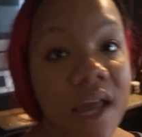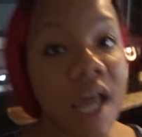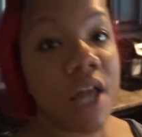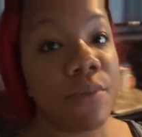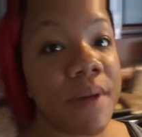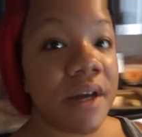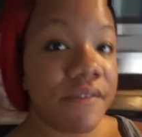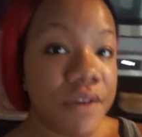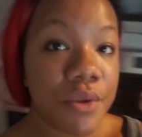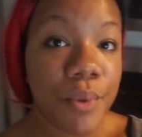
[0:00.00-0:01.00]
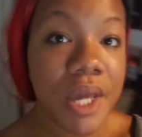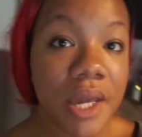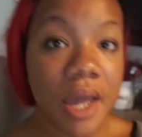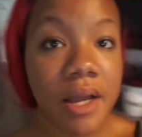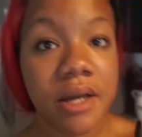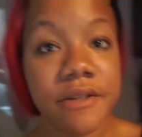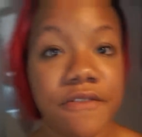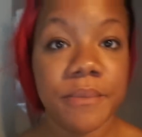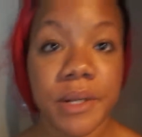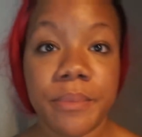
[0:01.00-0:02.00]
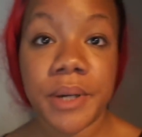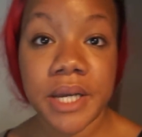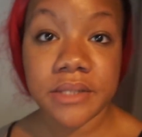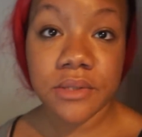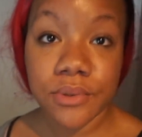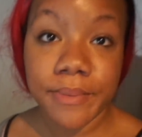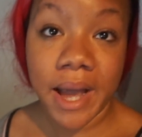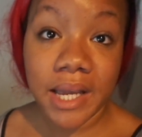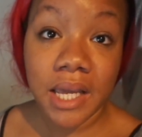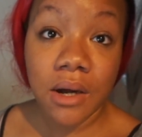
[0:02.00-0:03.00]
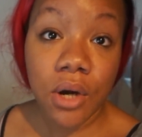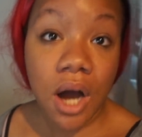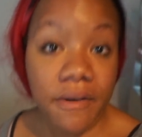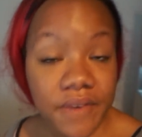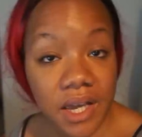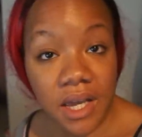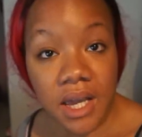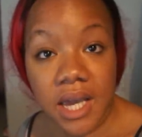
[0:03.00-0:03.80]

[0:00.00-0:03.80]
it'll be good for the week and good for me to put into my keto coffee.